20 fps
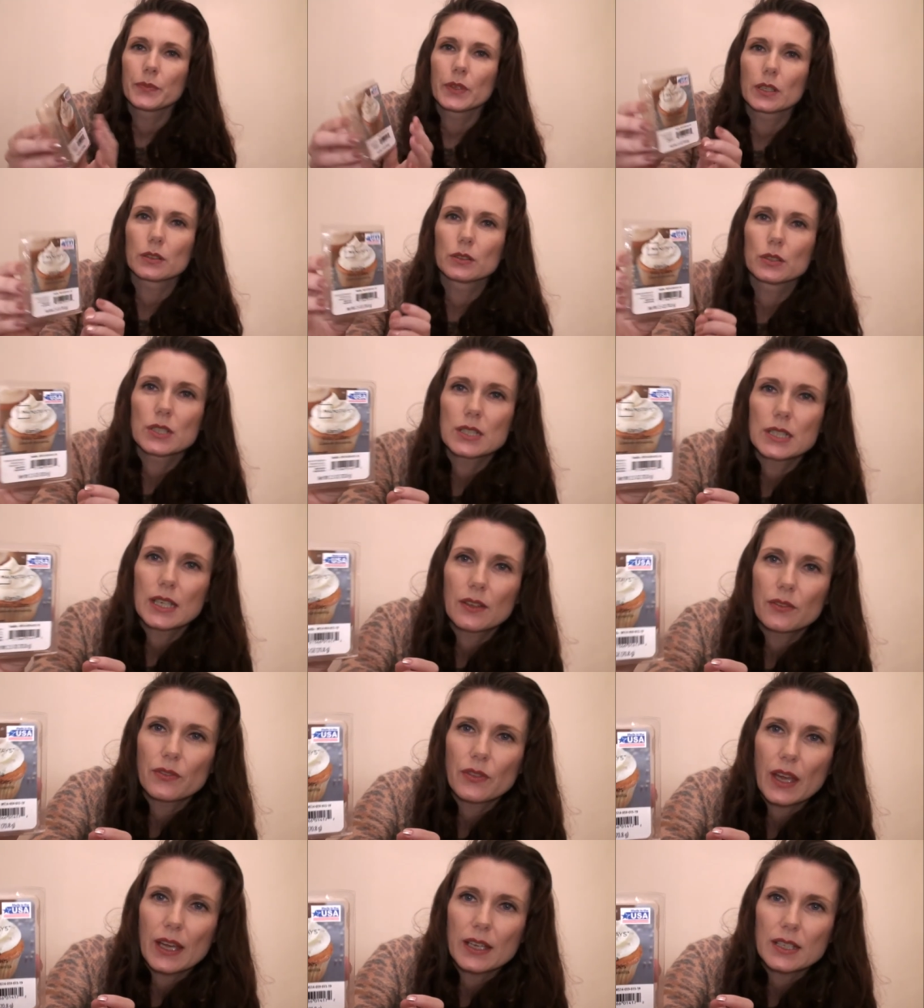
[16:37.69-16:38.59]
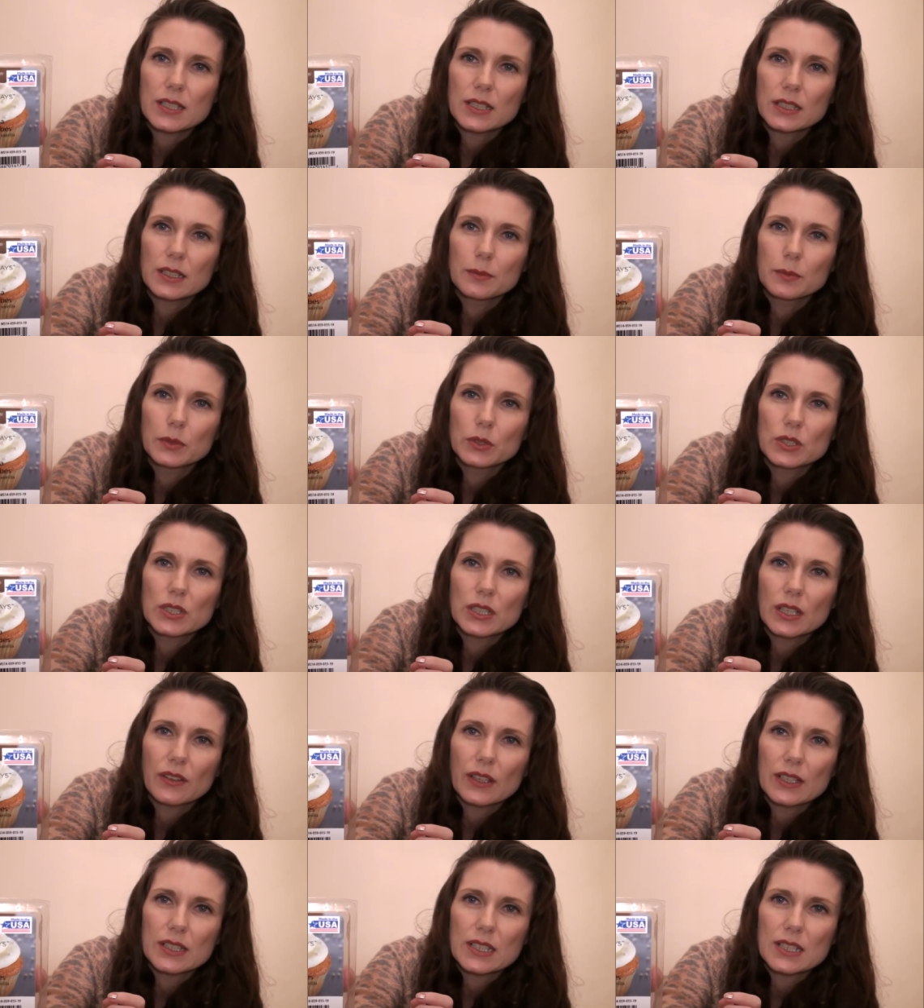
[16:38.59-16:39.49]
It looks like this, the label looks
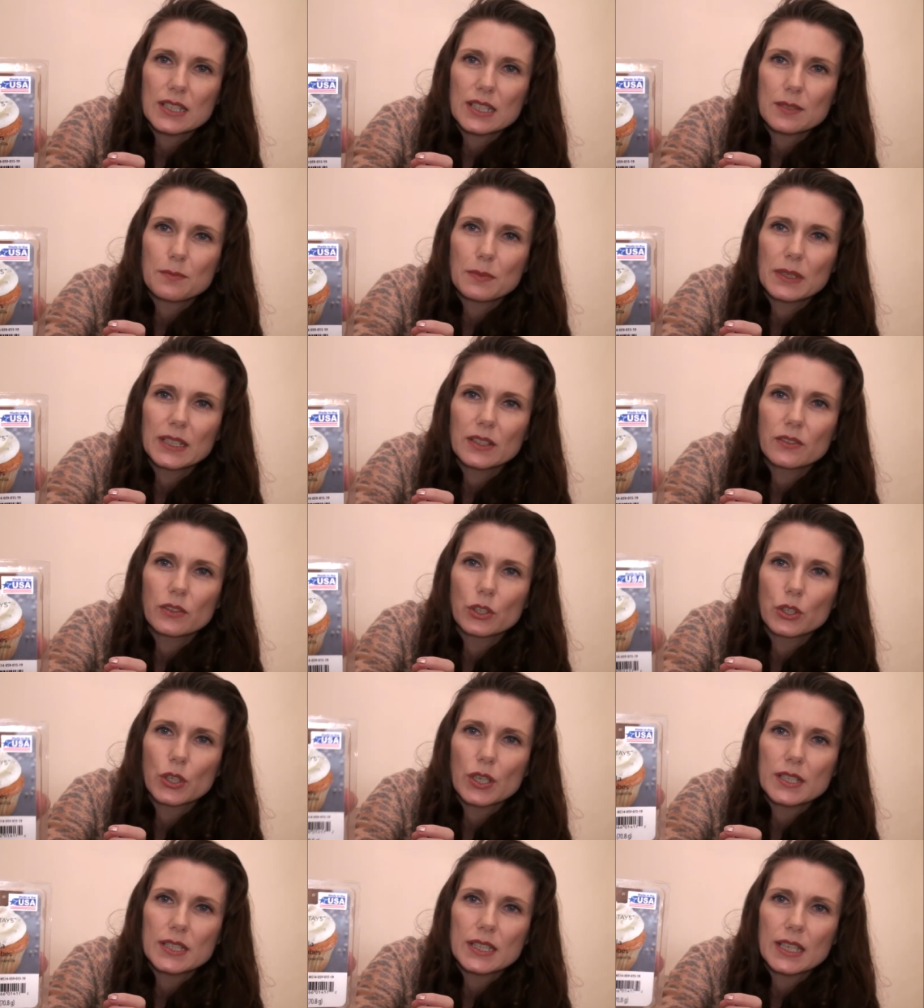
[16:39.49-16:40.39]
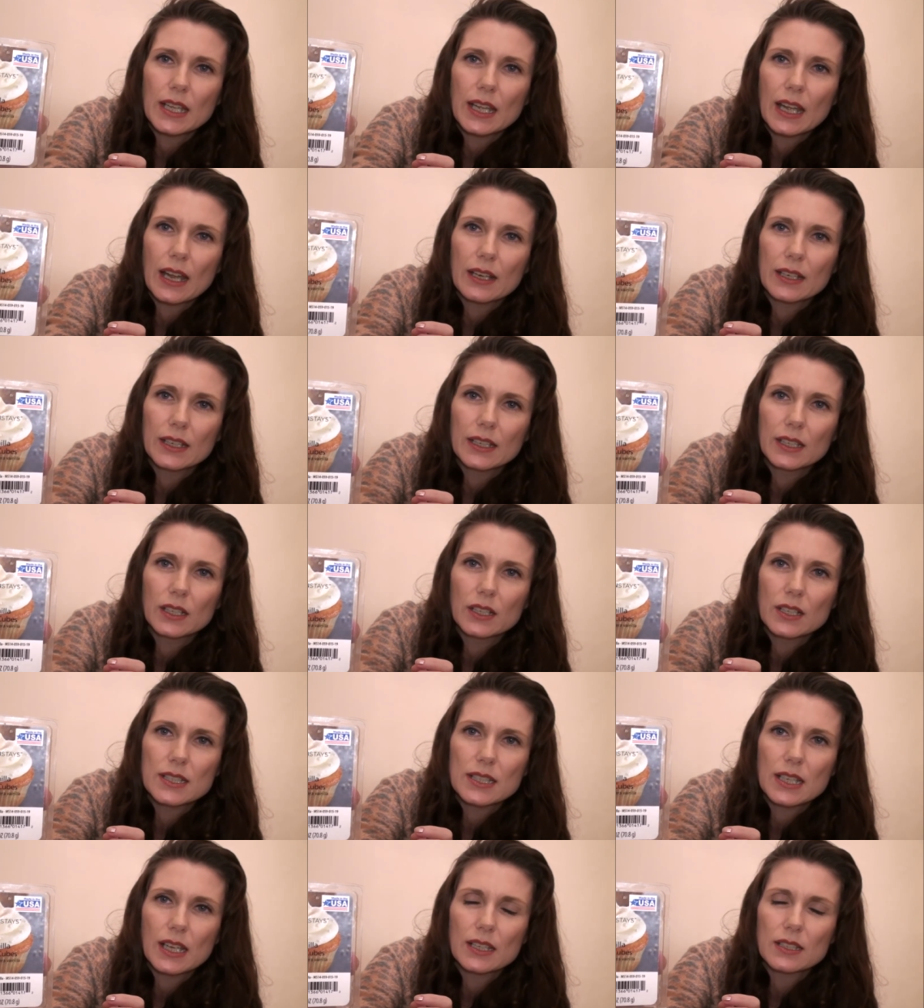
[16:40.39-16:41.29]
like this, it says made in the USA and here
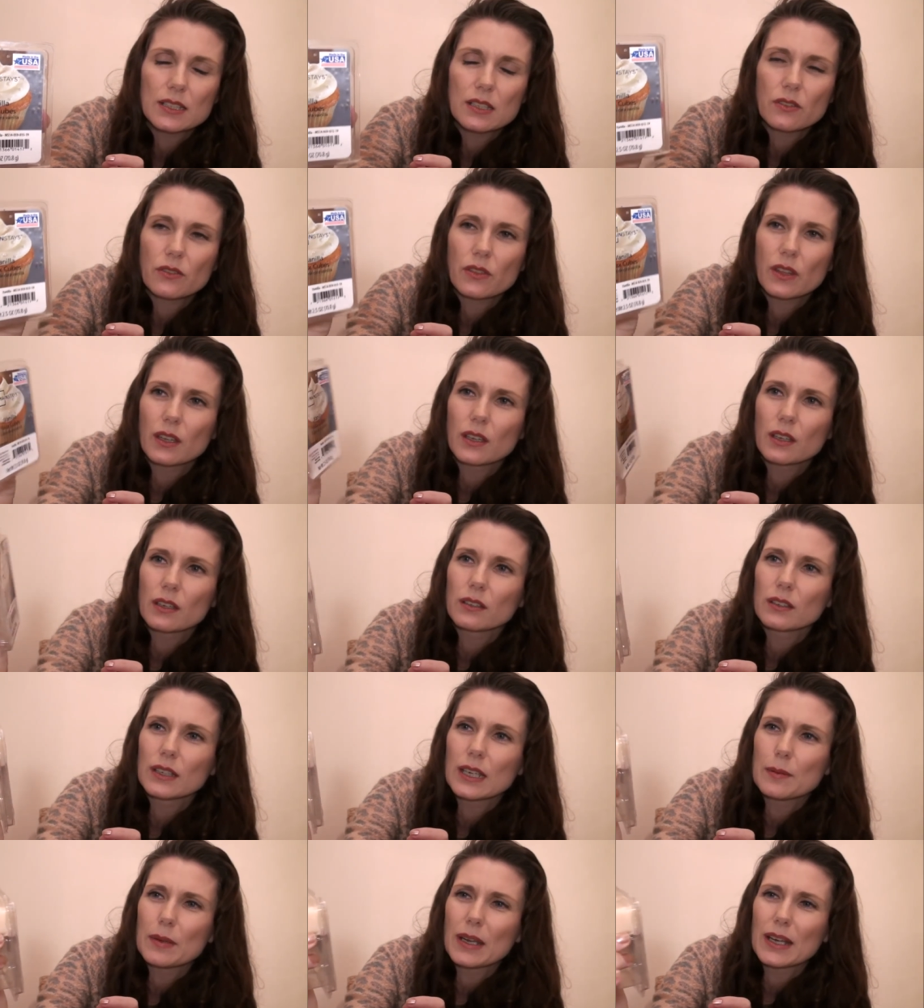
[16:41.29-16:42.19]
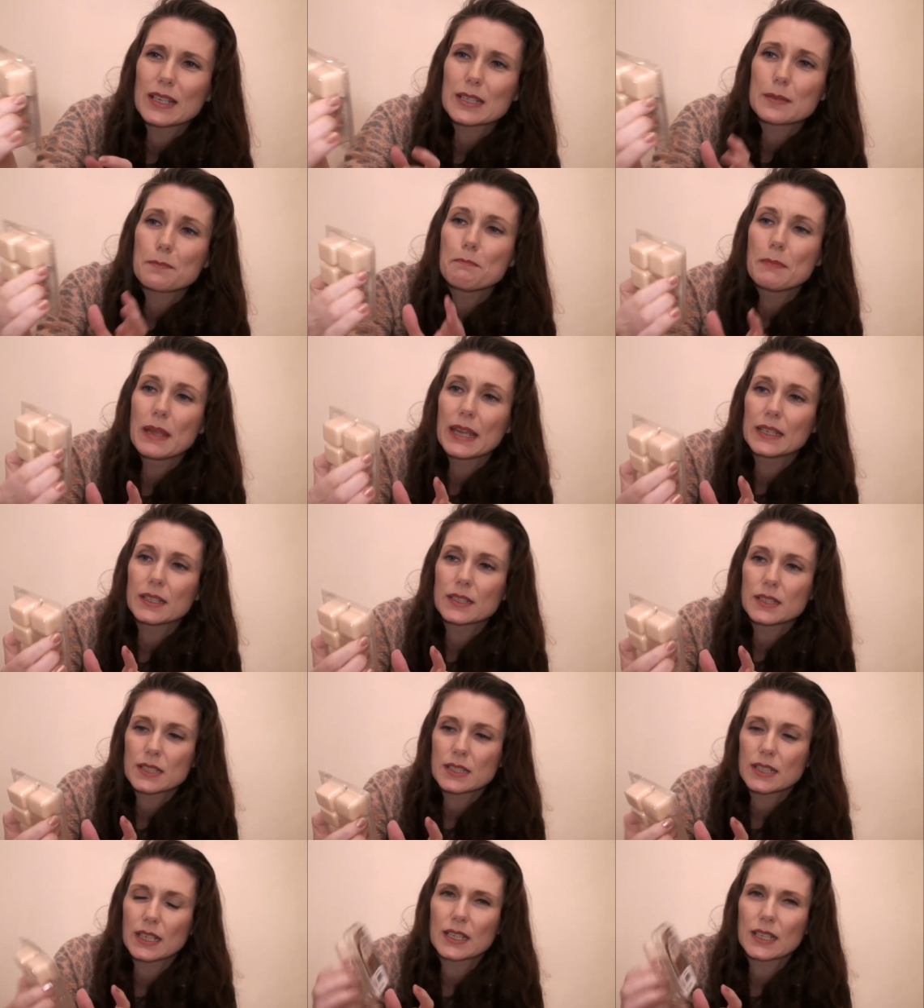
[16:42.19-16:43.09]
it says the name and it's
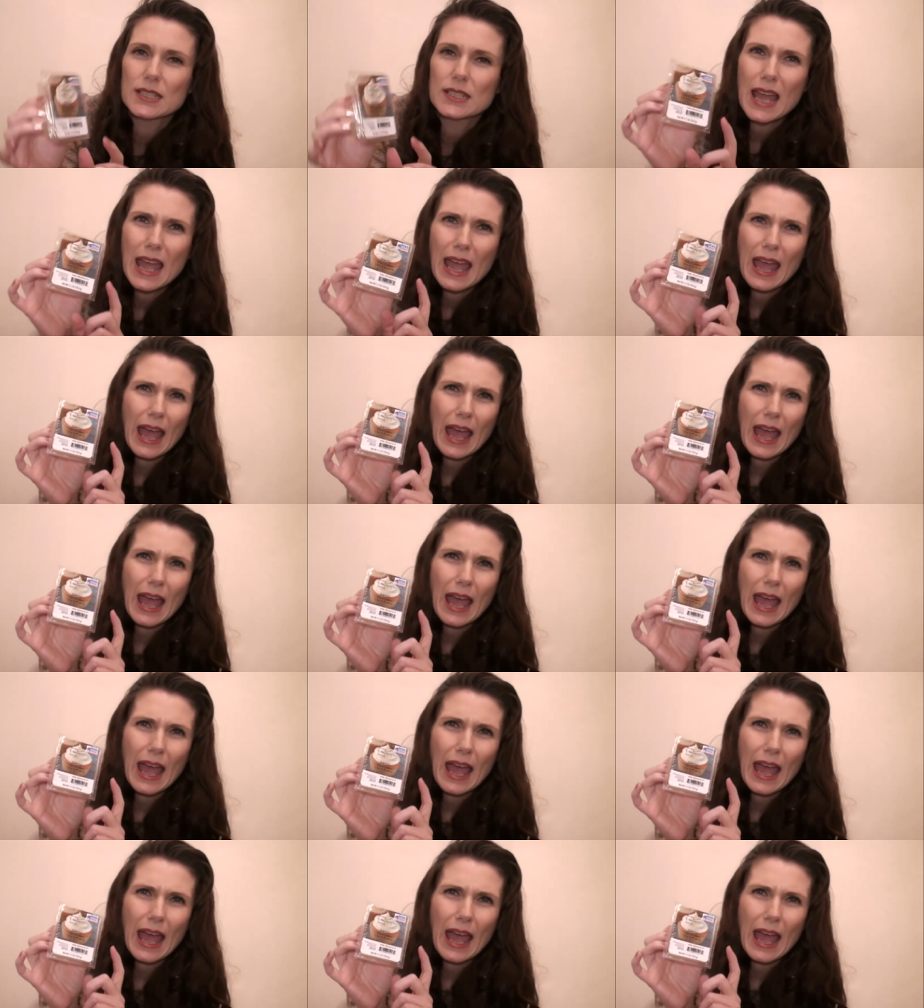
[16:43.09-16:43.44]
Mainstays.